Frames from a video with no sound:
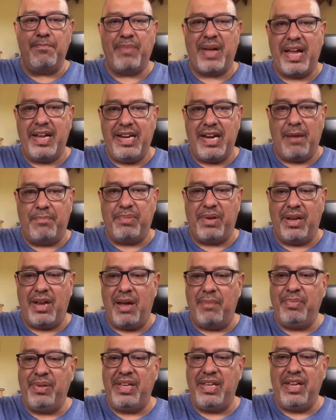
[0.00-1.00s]
pineapple
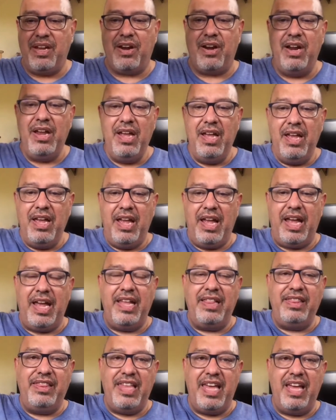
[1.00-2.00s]
up here,
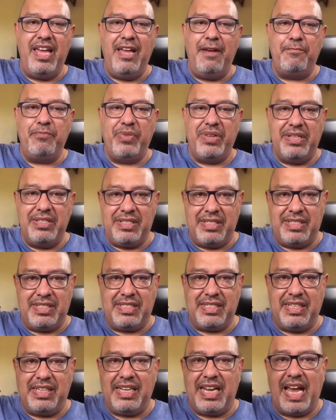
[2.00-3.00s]
and they
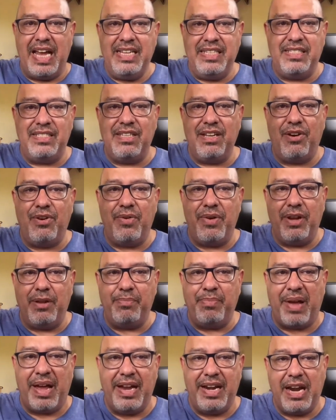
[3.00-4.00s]
slice the grilled
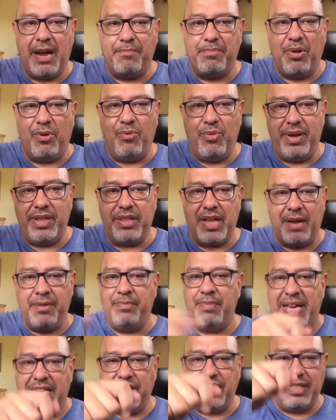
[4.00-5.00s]
pineapple with,
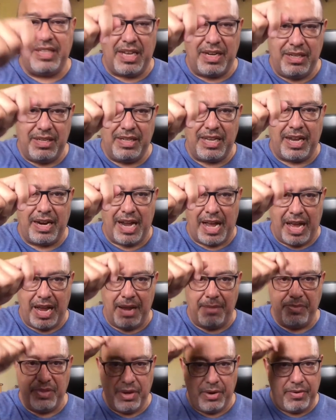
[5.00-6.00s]
imagine that I
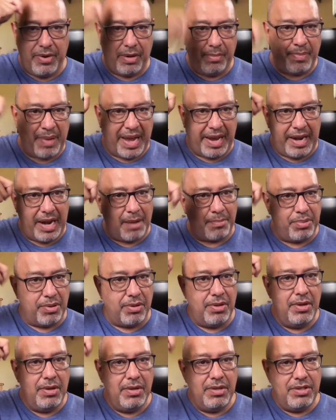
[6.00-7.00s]
am the grilled pineapple.
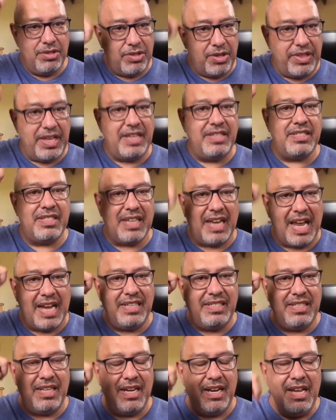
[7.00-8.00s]
So they
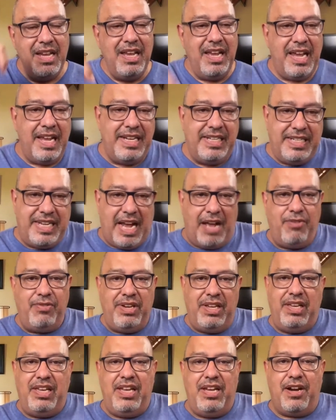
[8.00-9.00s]
slice it, and down
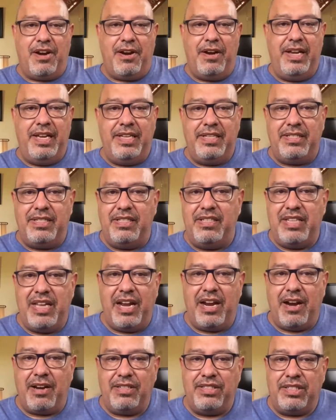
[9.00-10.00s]
here is
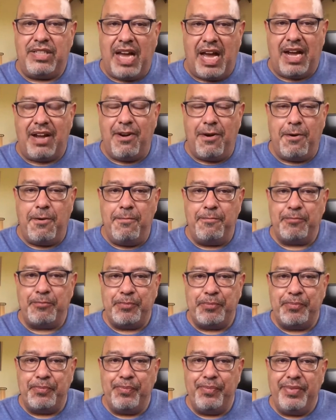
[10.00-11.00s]
their taco
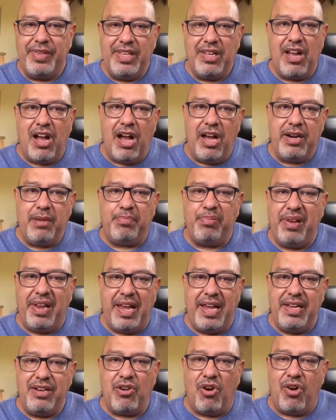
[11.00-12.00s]
on a
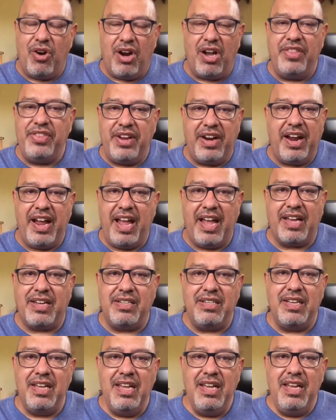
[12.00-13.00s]
plate or on their
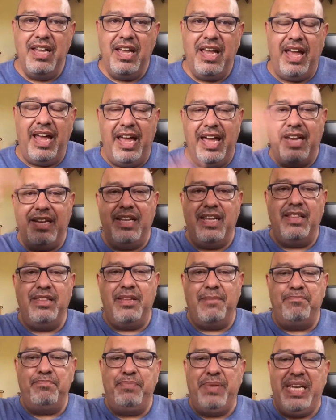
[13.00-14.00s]
hand, and
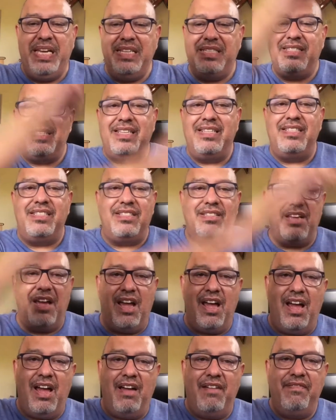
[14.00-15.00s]
the pieces
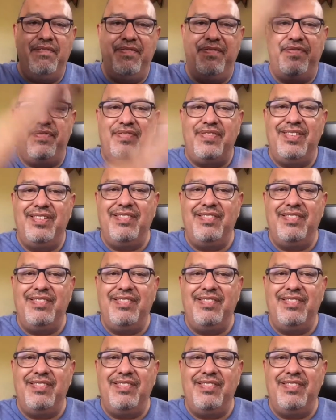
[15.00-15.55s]
of